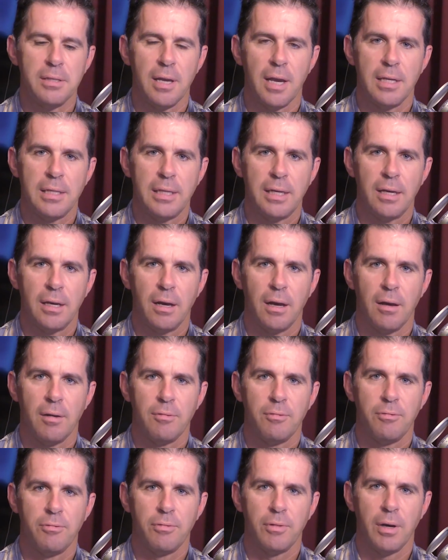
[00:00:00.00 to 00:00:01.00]
the idea
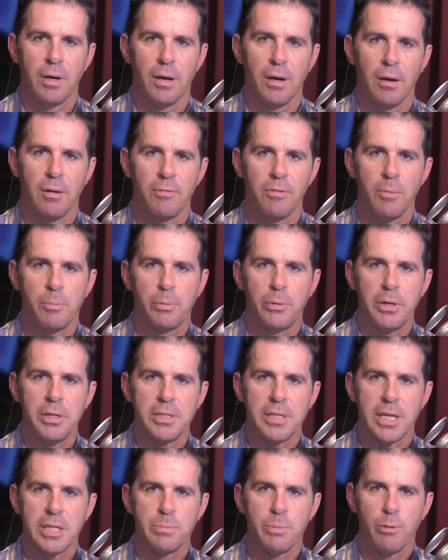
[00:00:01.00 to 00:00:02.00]
of the
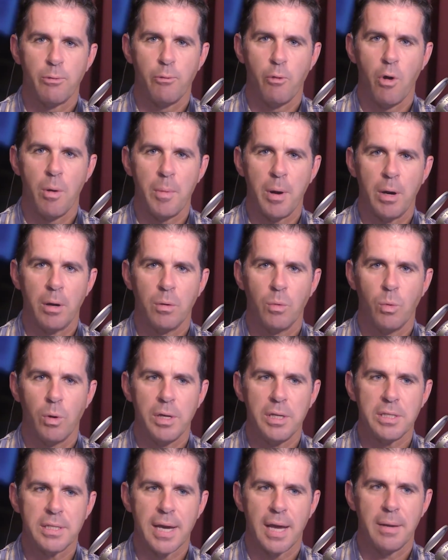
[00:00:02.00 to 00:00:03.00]
priest as performer, where
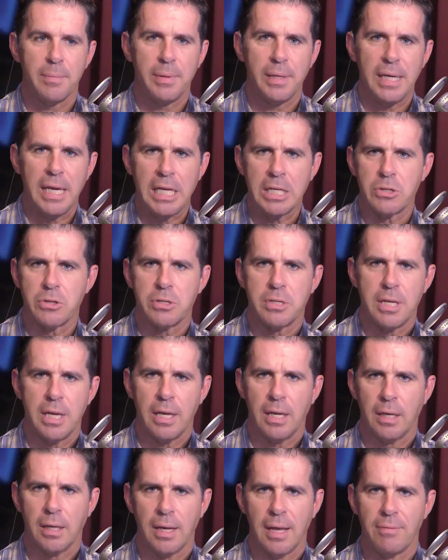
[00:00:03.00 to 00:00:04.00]
he's got to be
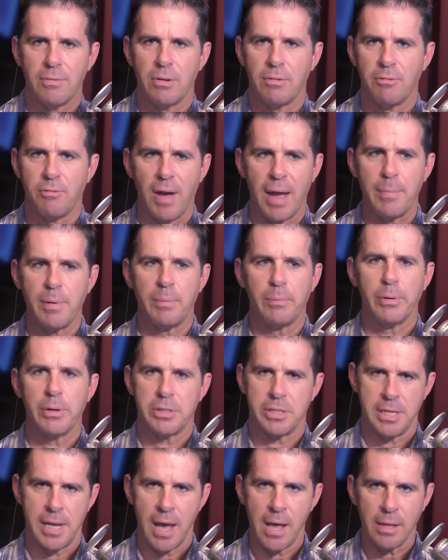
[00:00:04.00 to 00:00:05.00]
interesting and have a vibrant
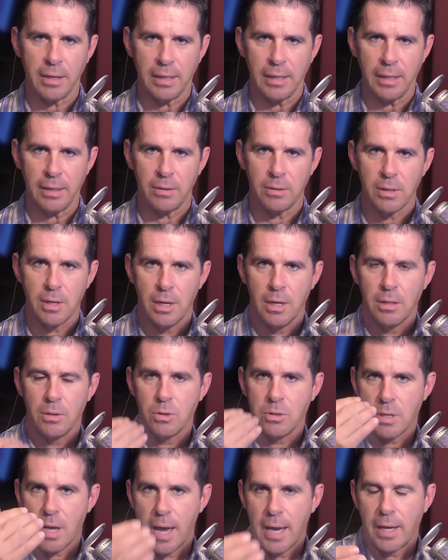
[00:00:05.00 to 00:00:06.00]
personality, and
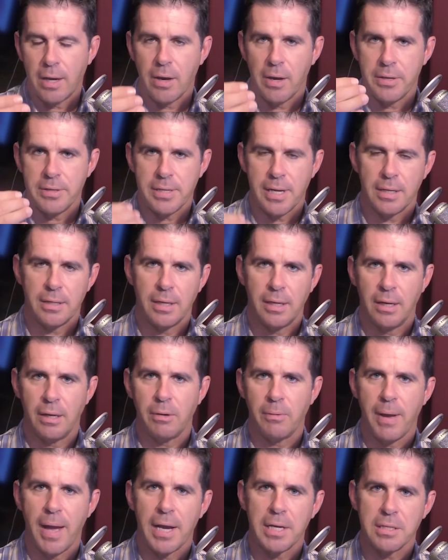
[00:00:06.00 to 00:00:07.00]
there's eye contact and
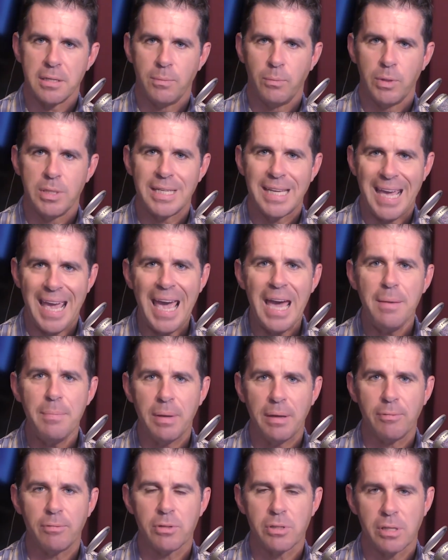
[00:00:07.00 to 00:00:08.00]
interaction, which can
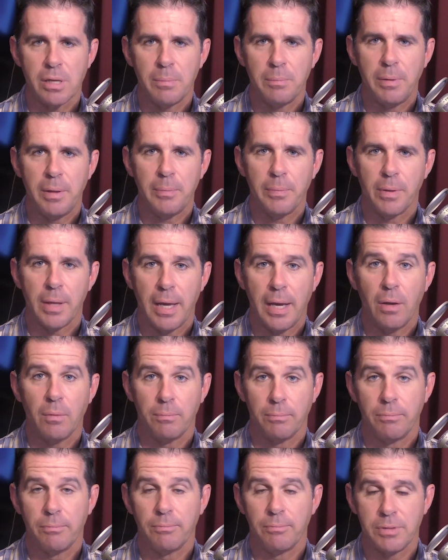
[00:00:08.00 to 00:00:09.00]
be for some people. I know,
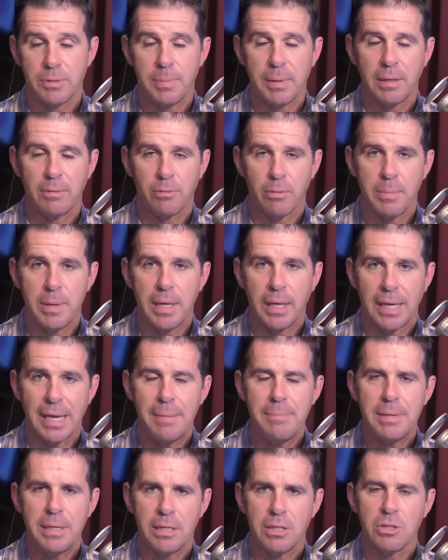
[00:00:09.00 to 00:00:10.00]
speaking for me, it
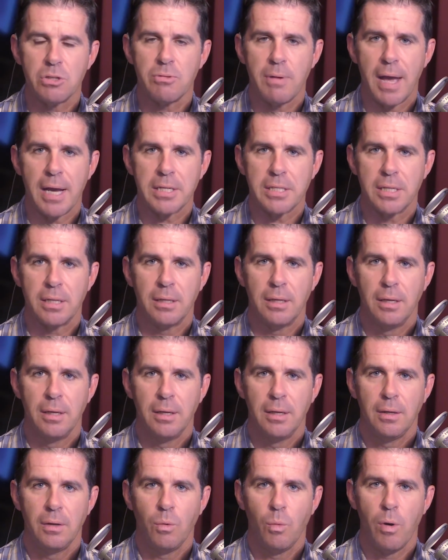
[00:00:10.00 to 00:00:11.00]
can be a distraction.
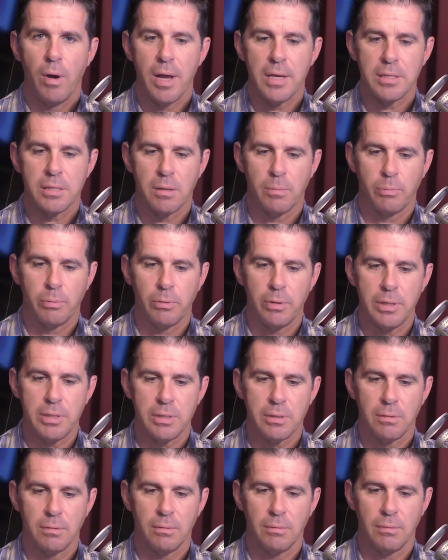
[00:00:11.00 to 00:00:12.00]
Whereas the
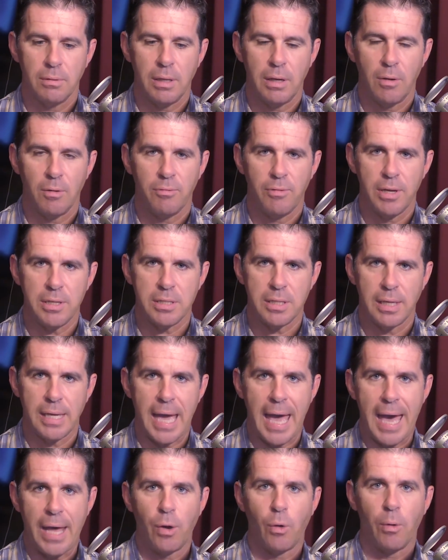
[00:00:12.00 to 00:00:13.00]
priest,
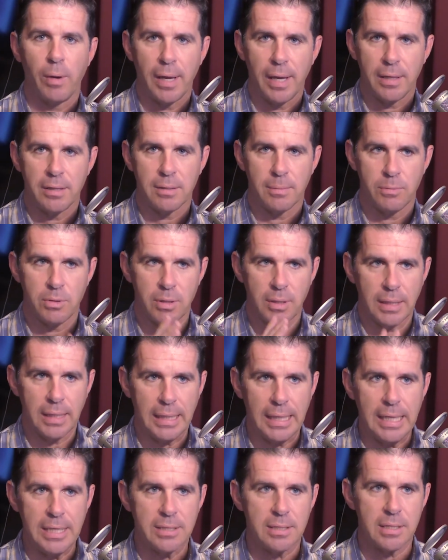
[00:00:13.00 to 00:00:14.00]
facing ad orientem to the
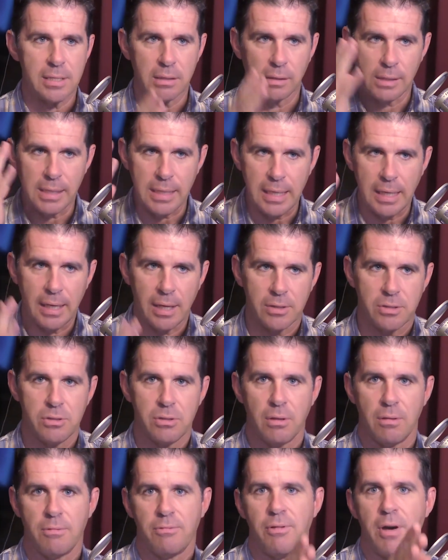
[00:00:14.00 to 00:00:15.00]
east, is leading us
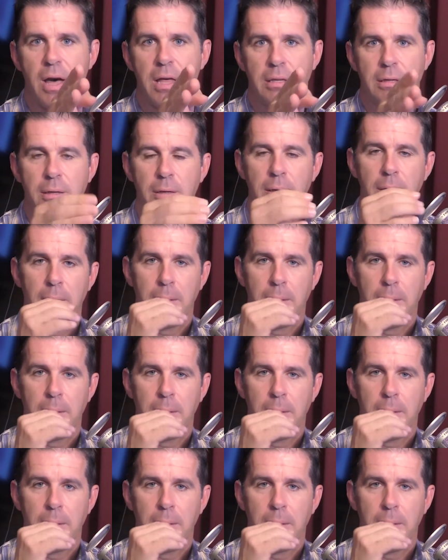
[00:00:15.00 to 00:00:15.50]
to the Father.